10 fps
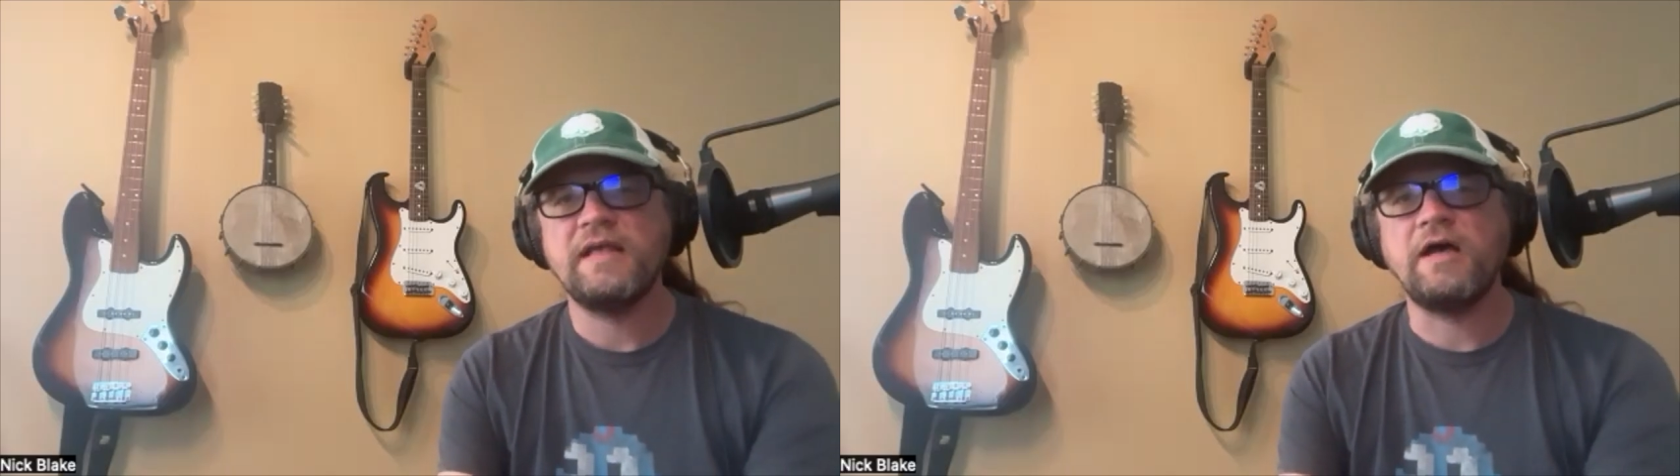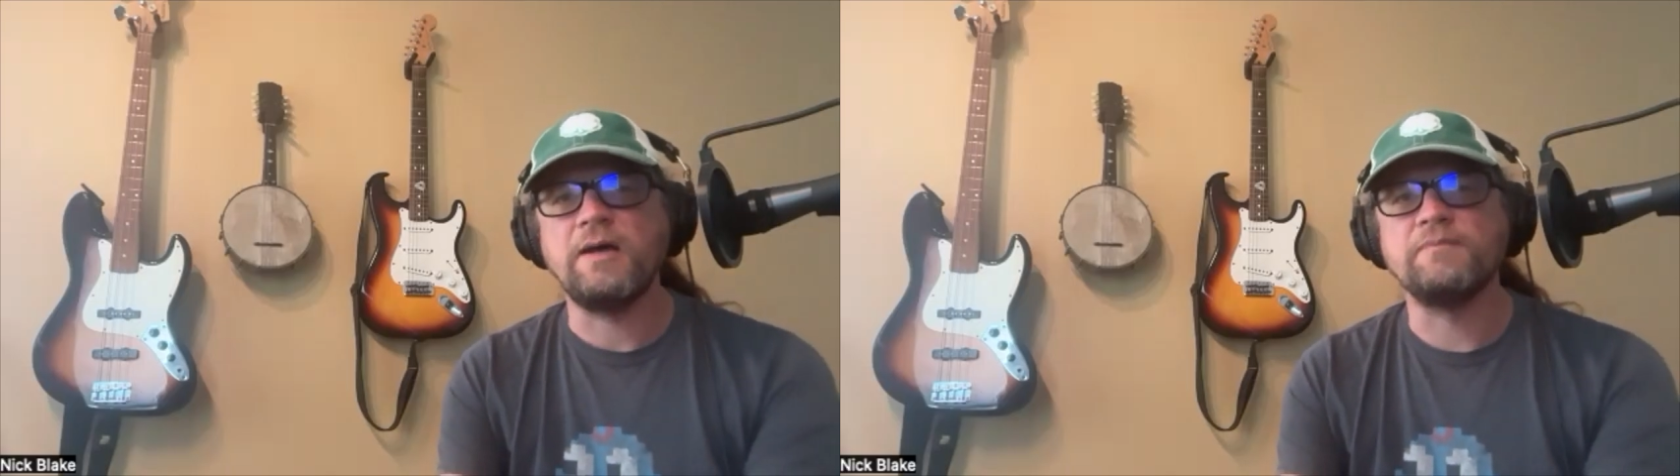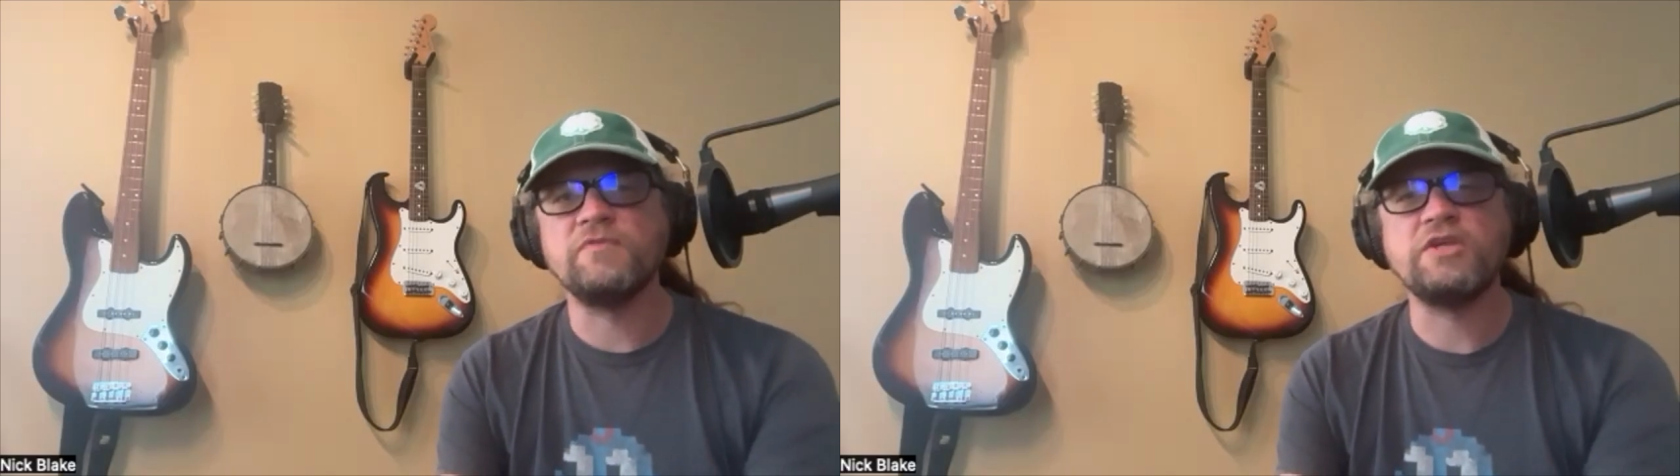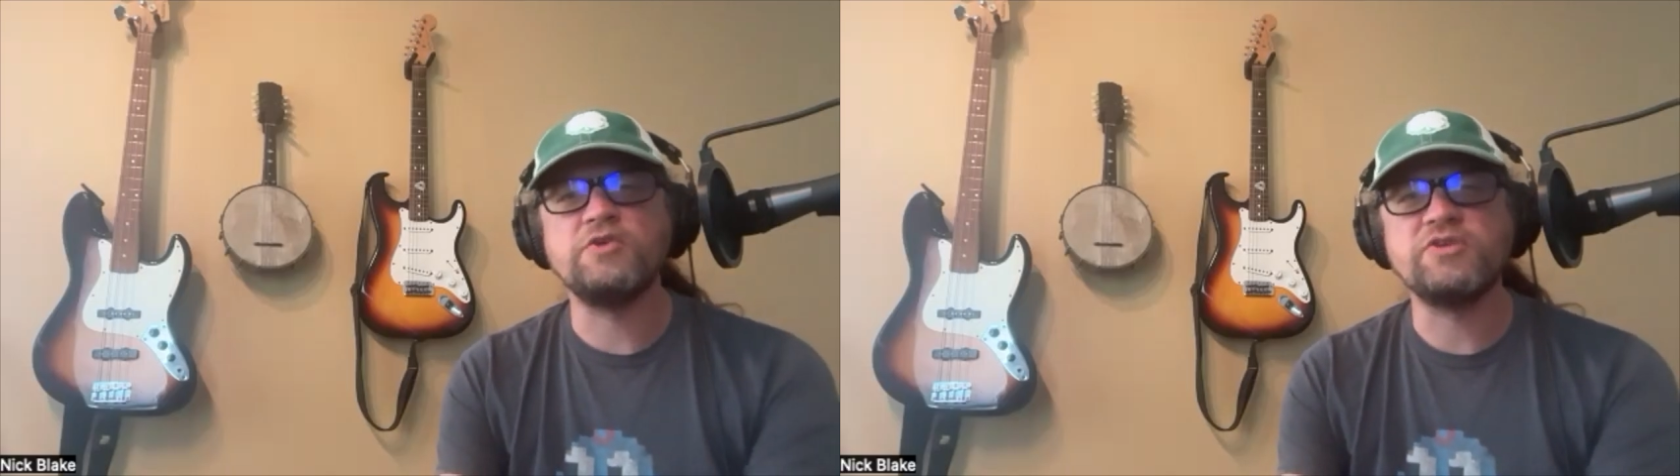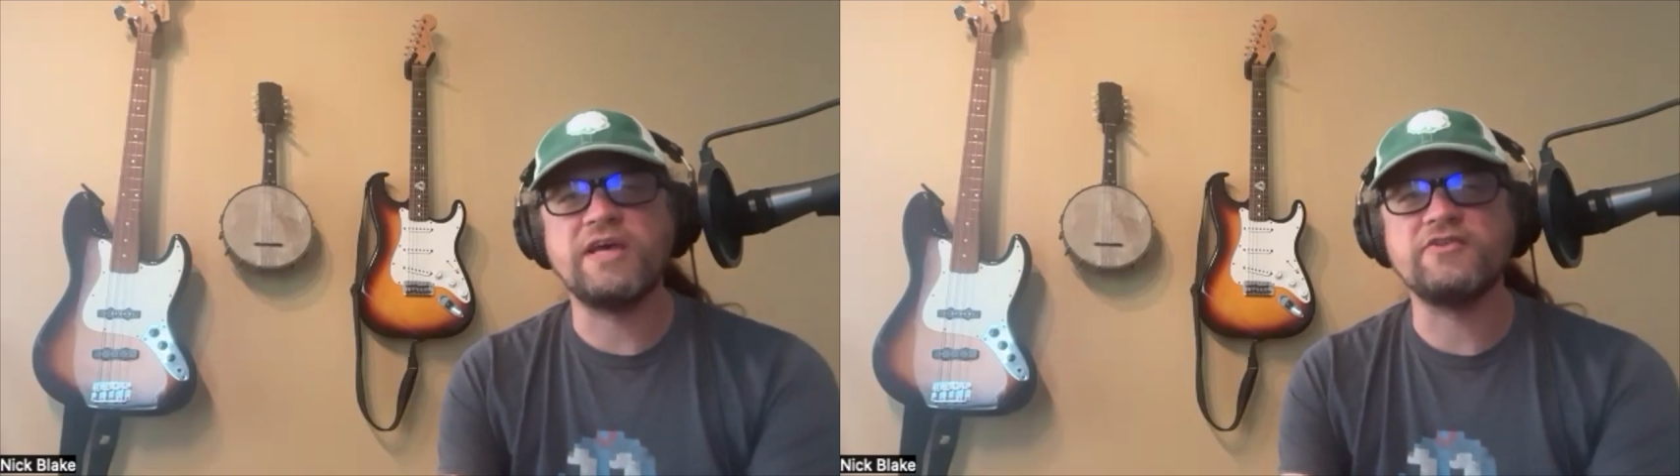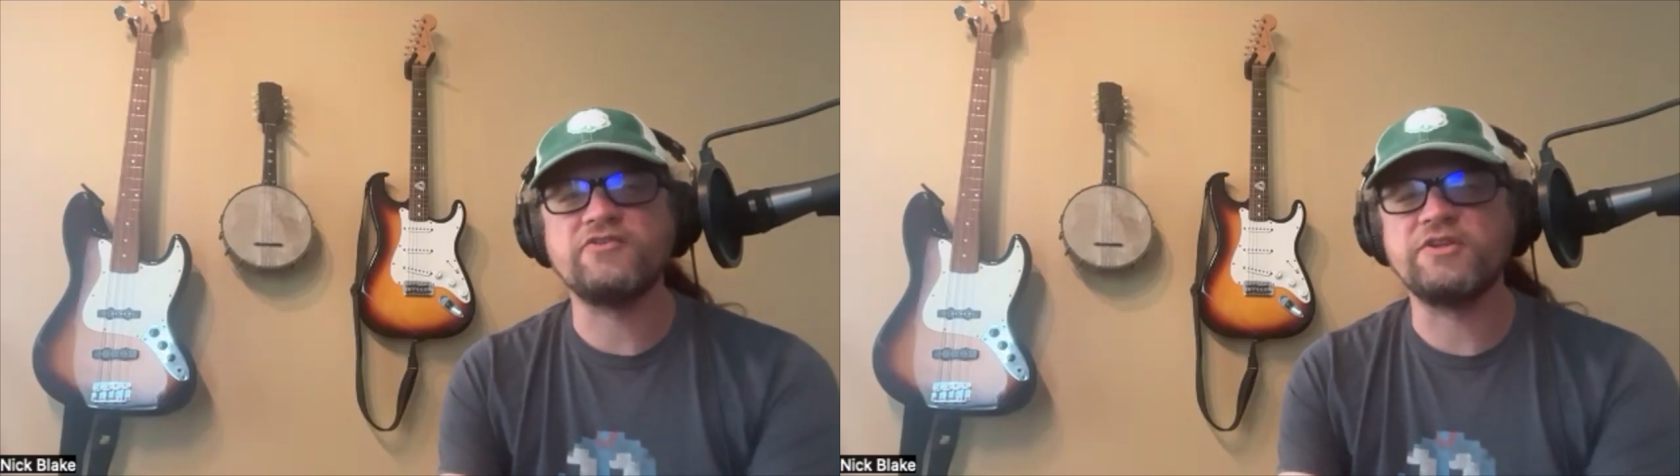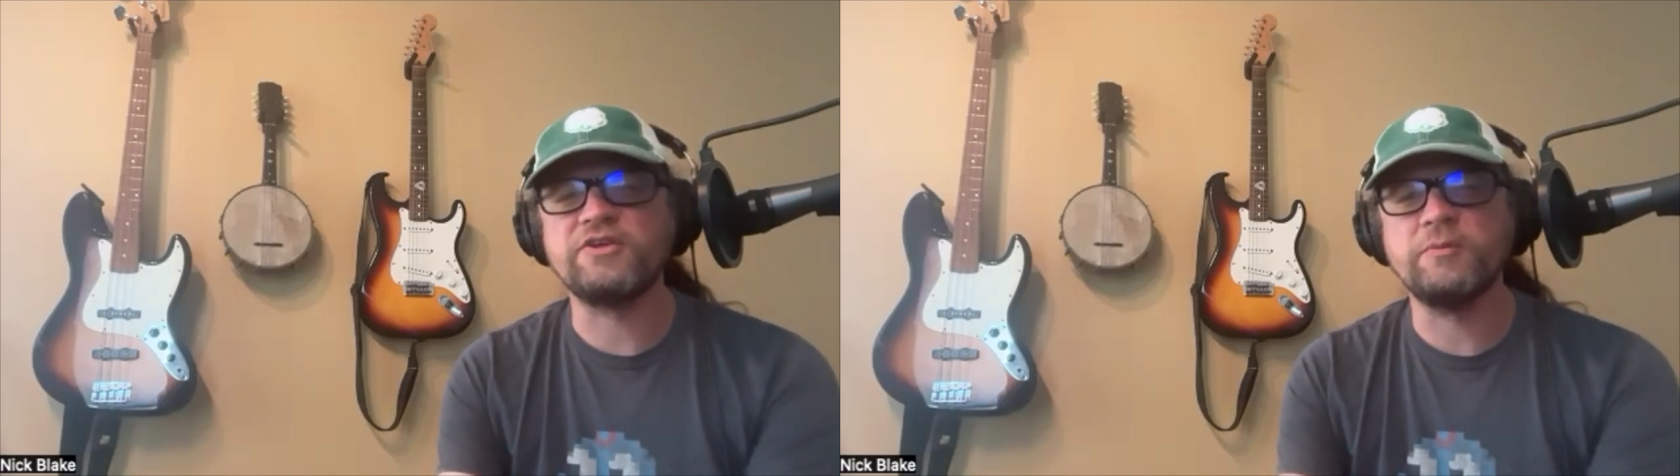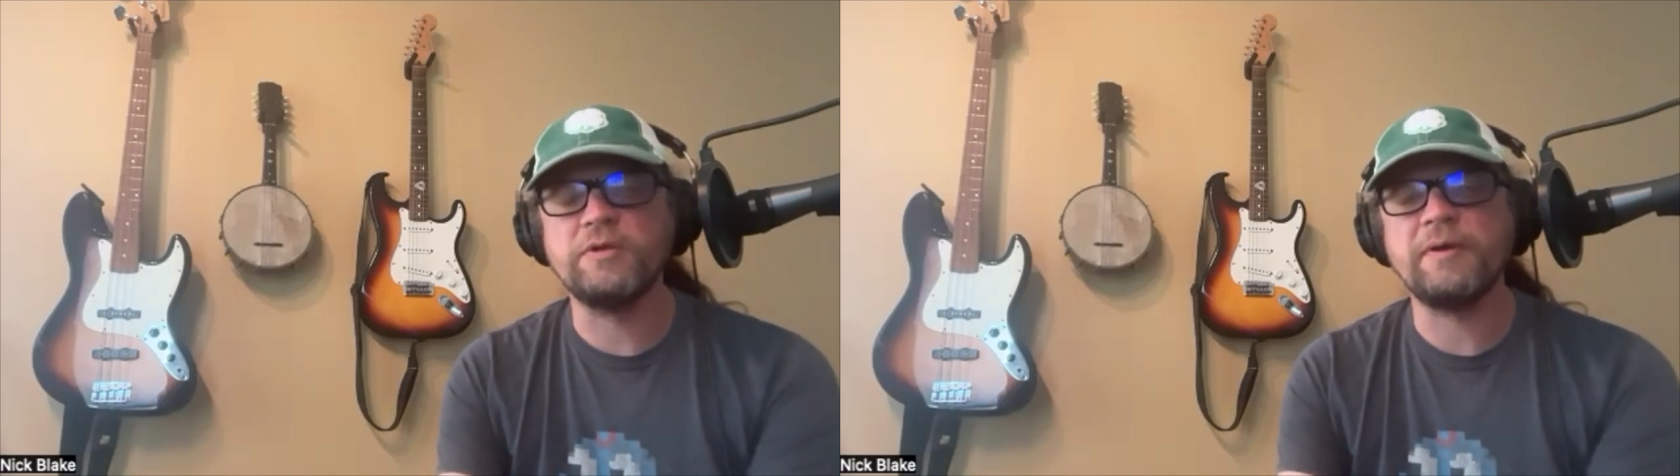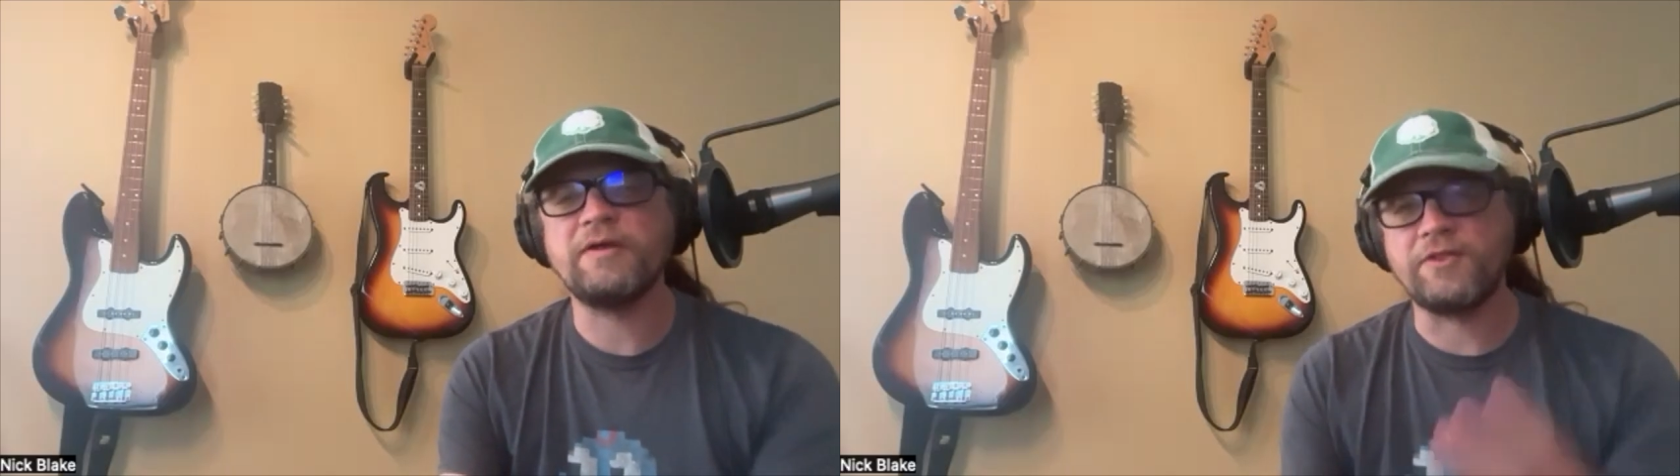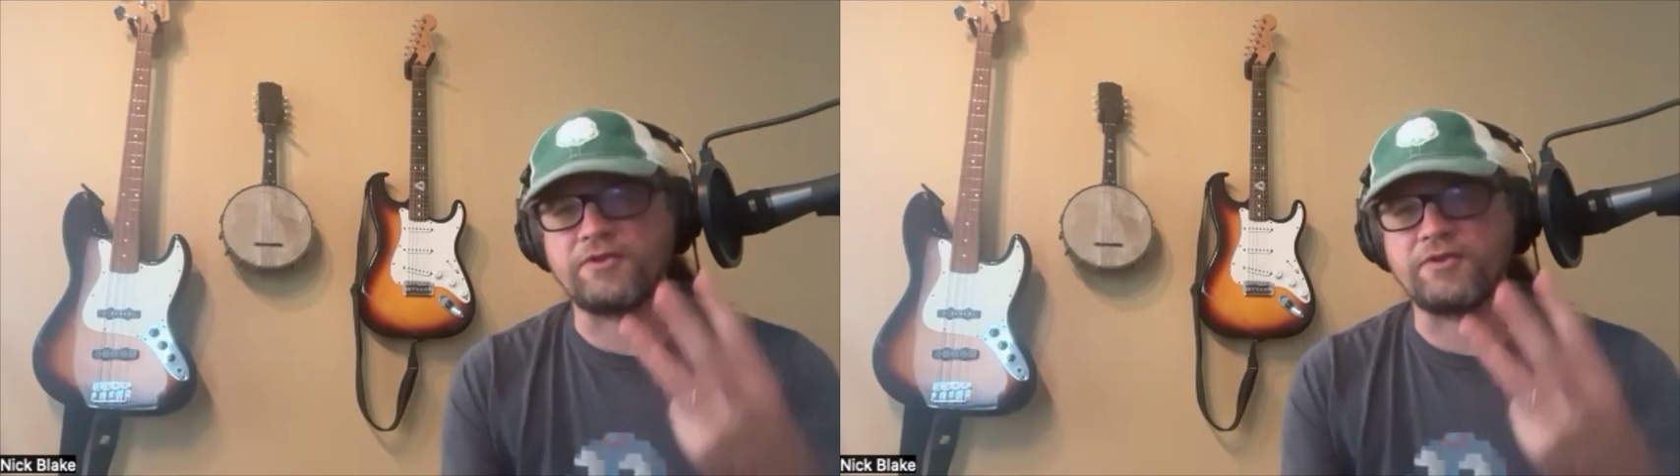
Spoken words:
Can you tell us a little bit about